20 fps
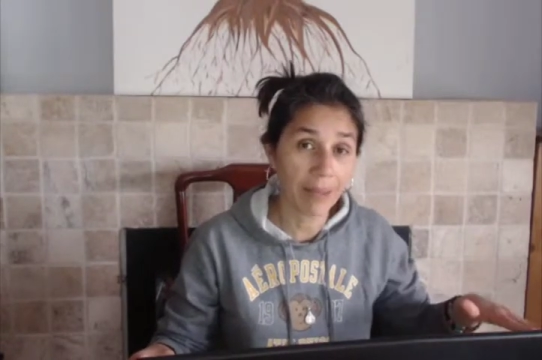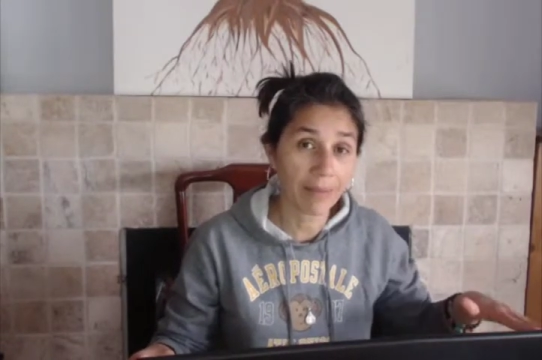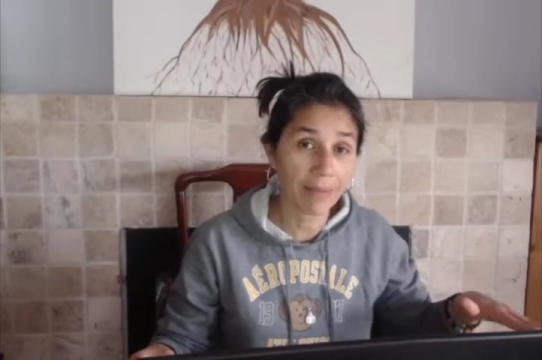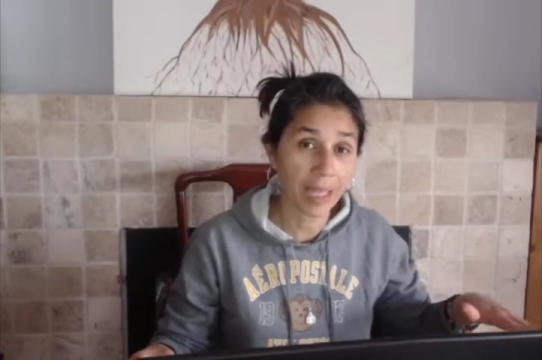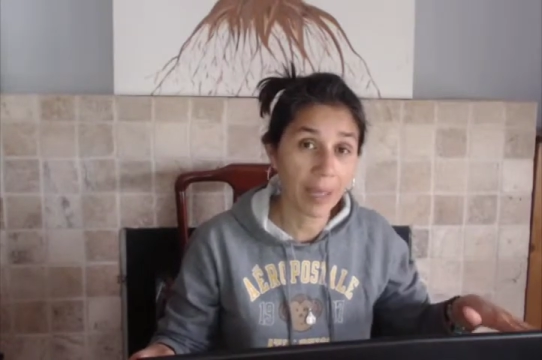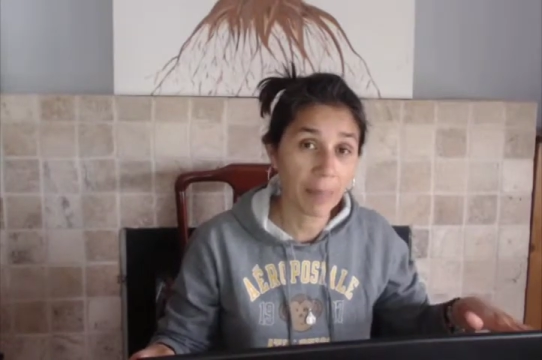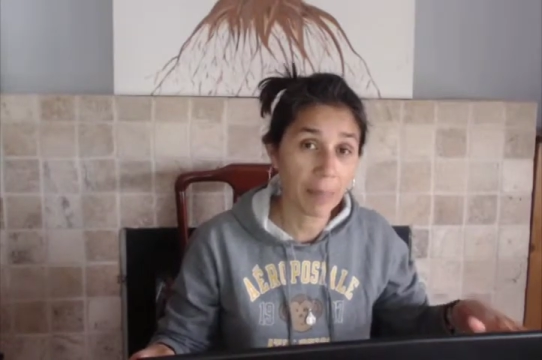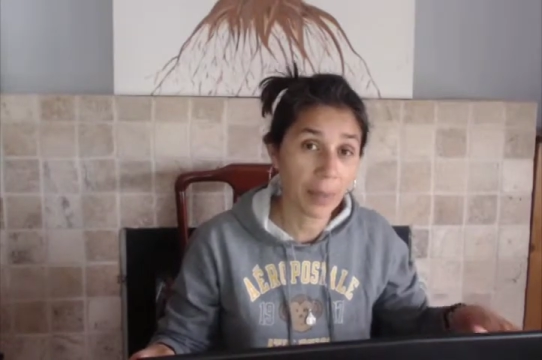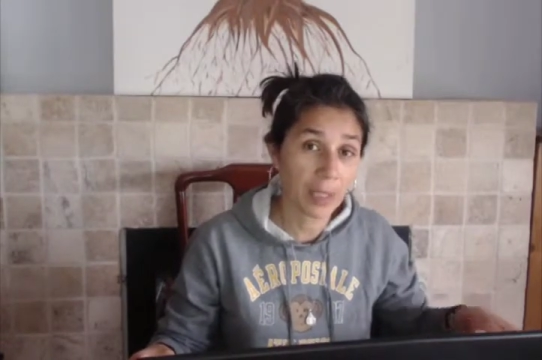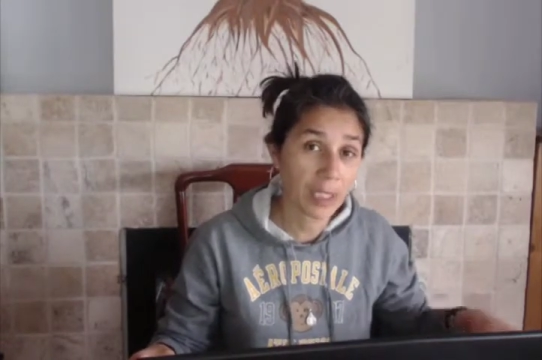and
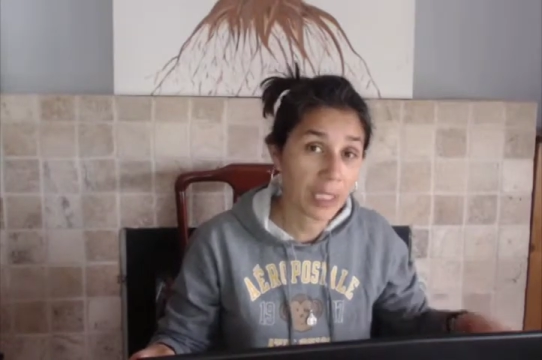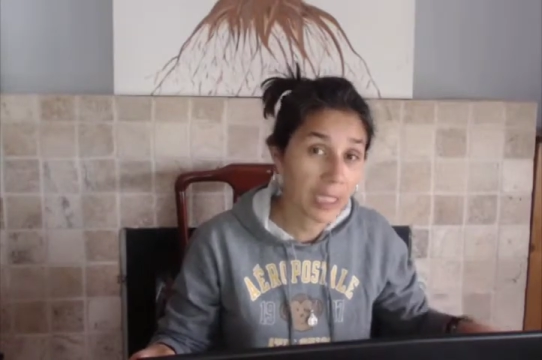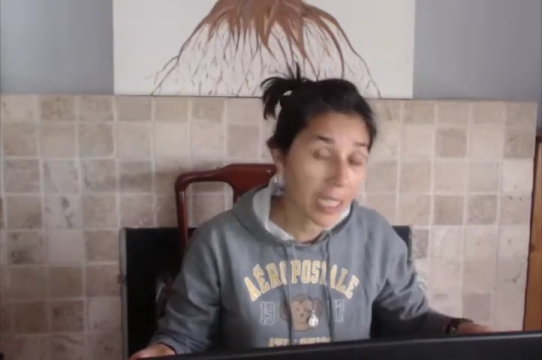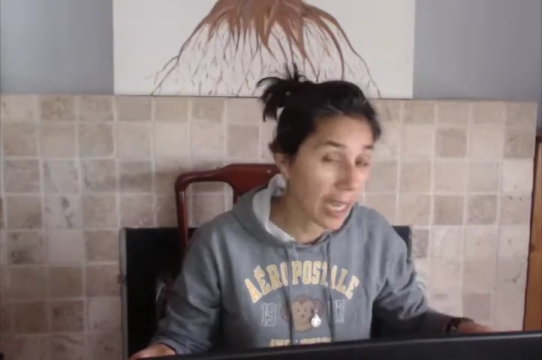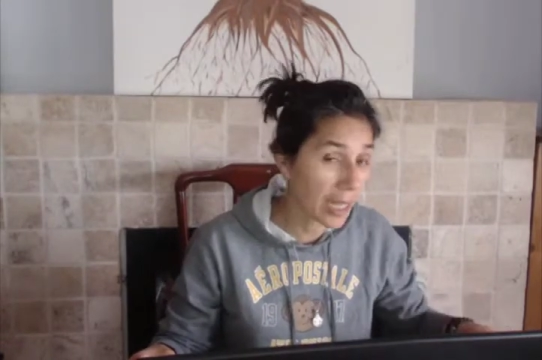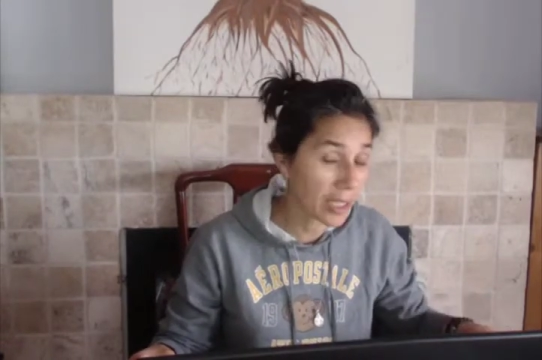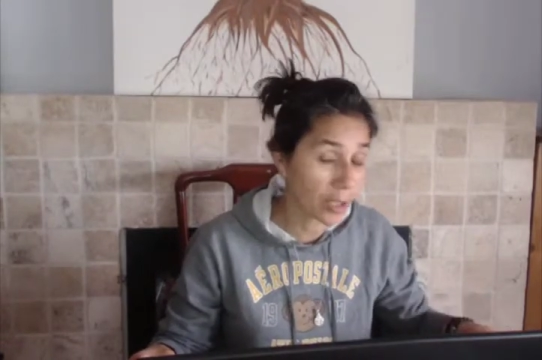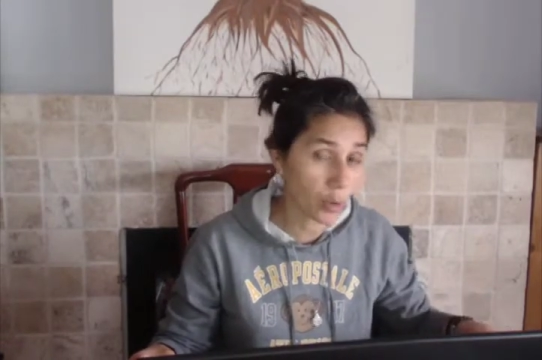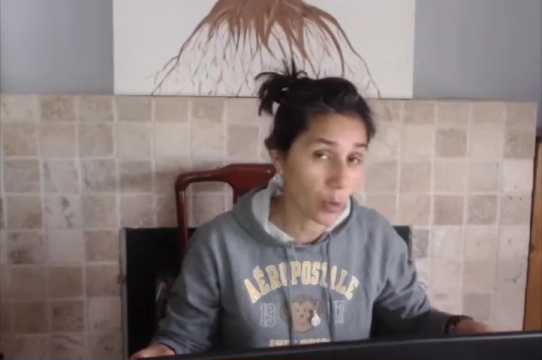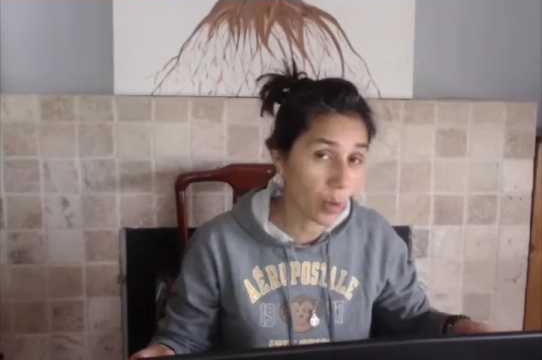they
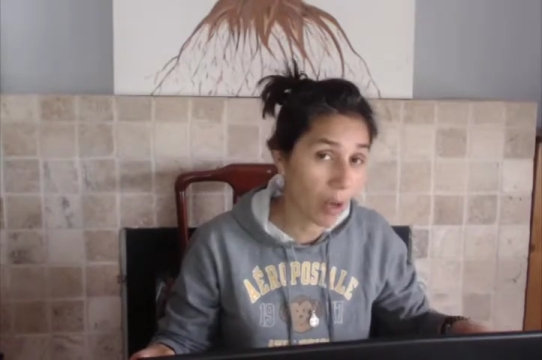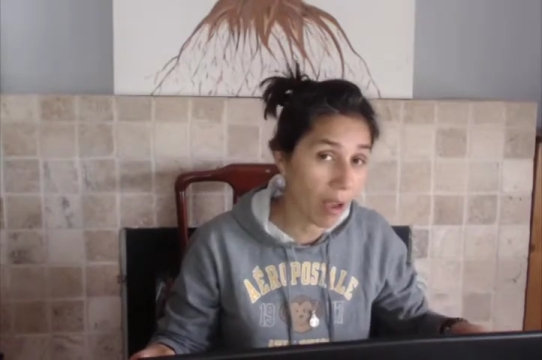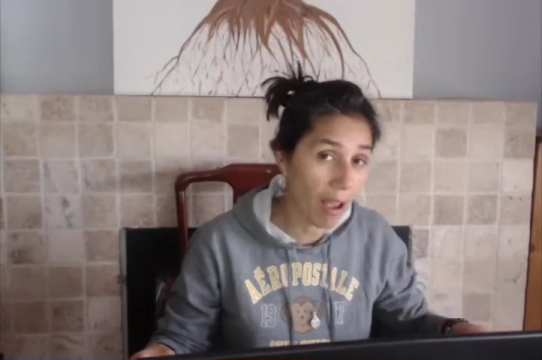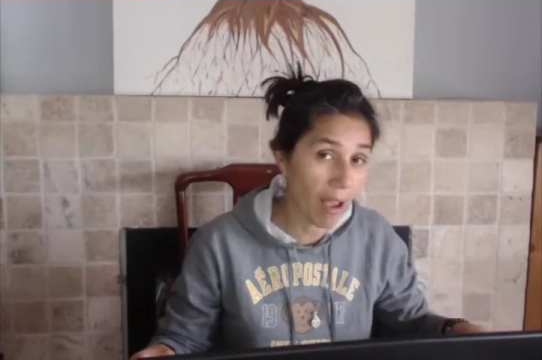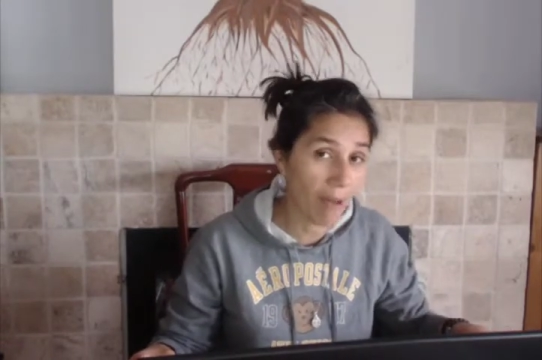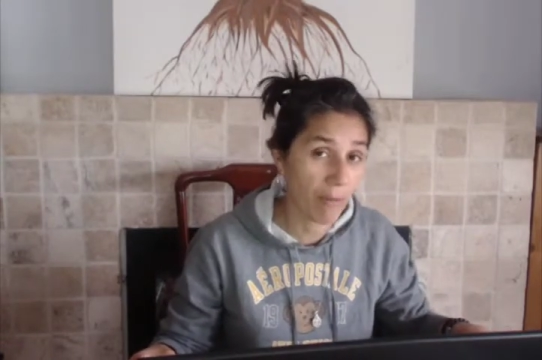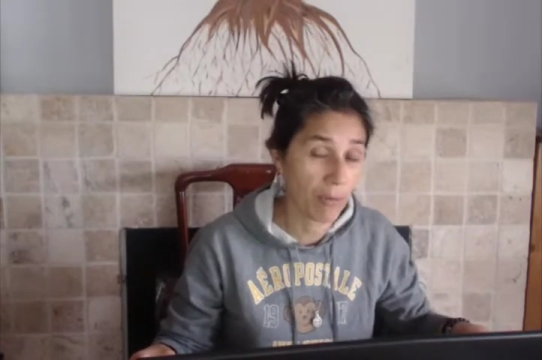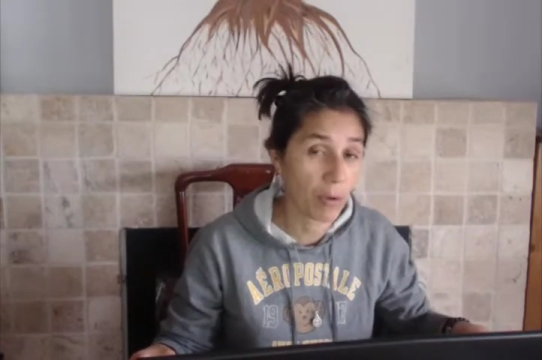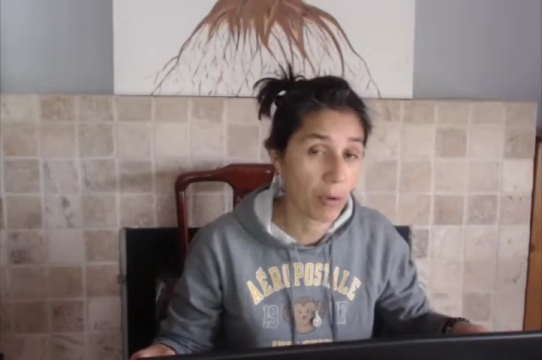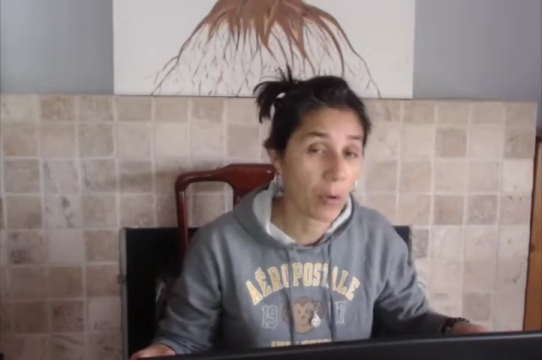pretend to
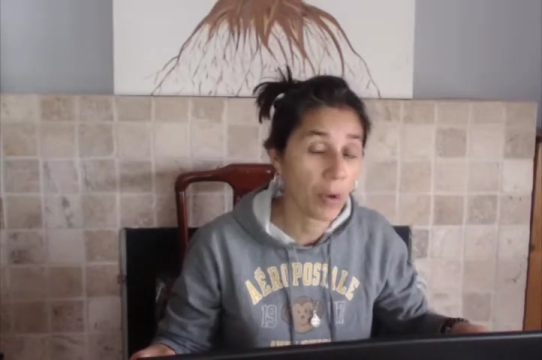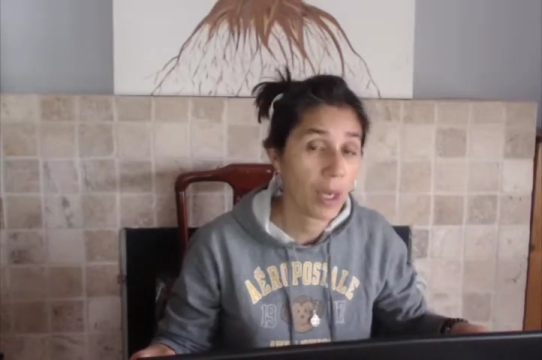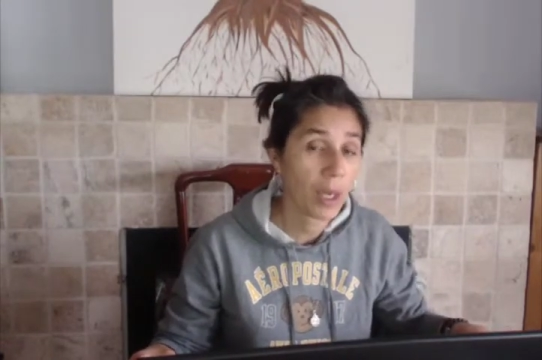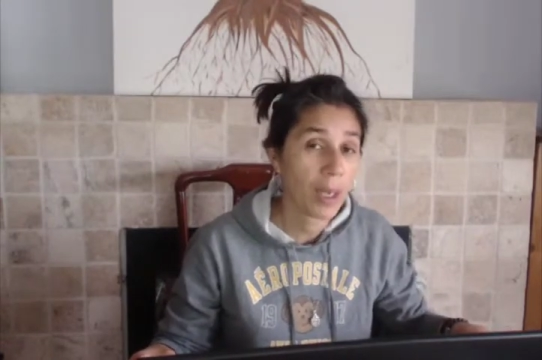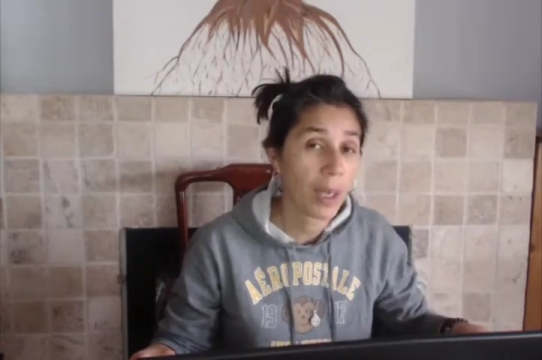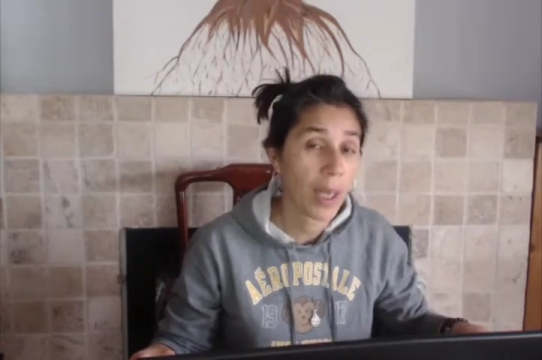have you